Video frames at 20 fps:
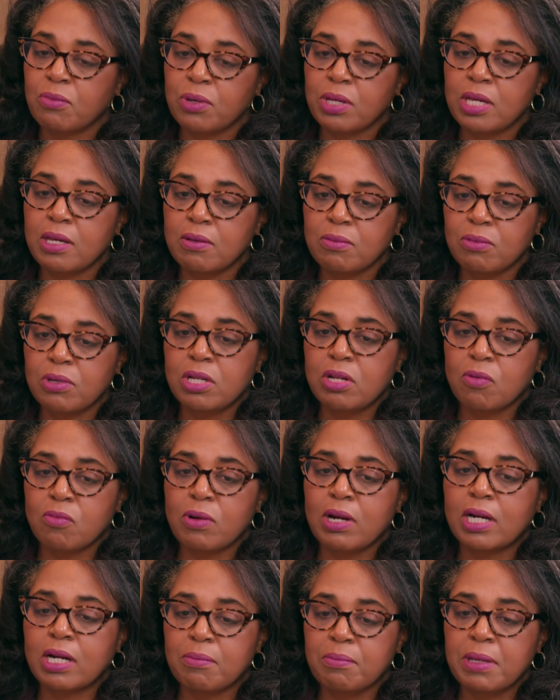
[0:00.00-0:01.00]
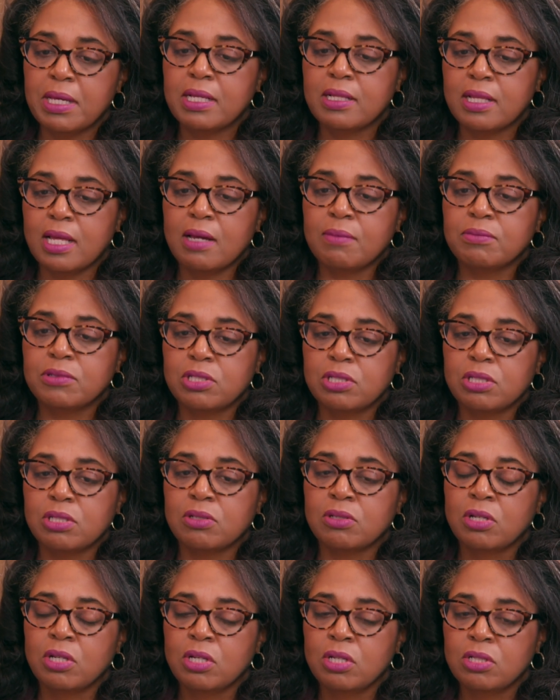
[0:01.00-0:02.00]
we recommend them
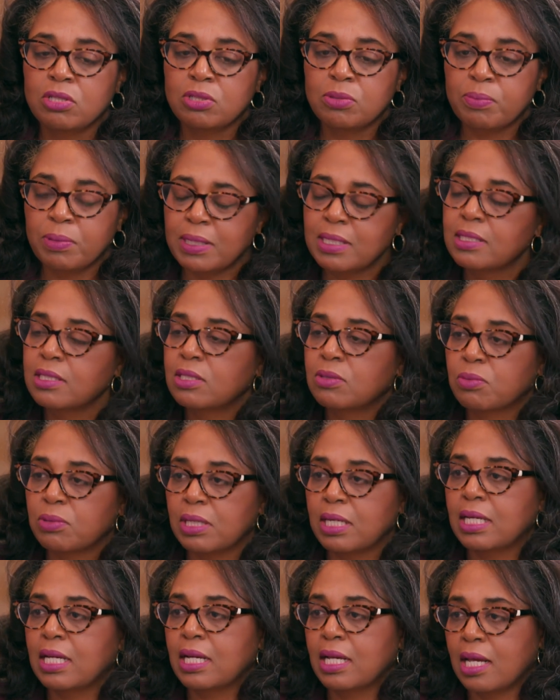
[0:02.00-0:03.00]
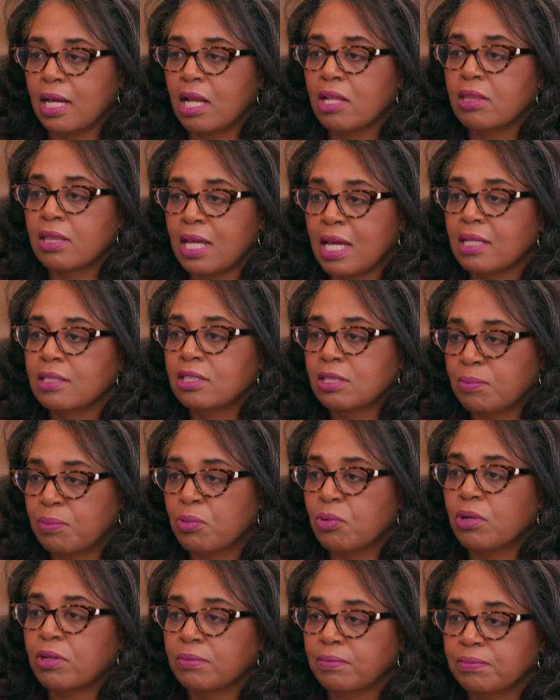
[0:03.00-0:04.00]
to places where they can get that
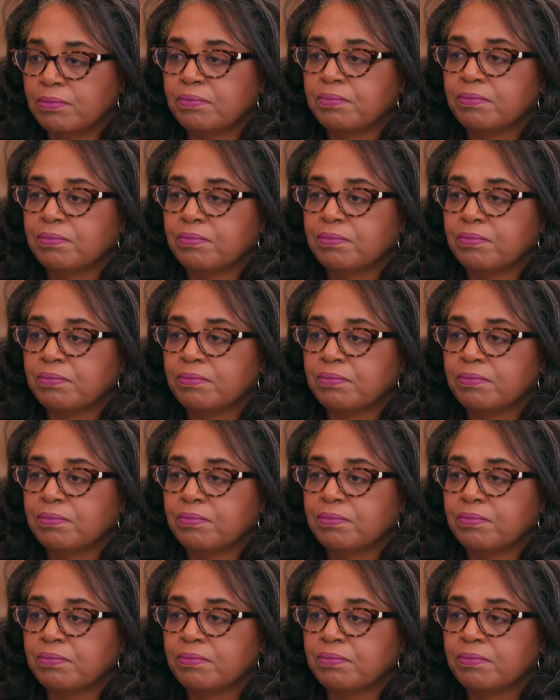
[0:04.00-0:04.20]
support.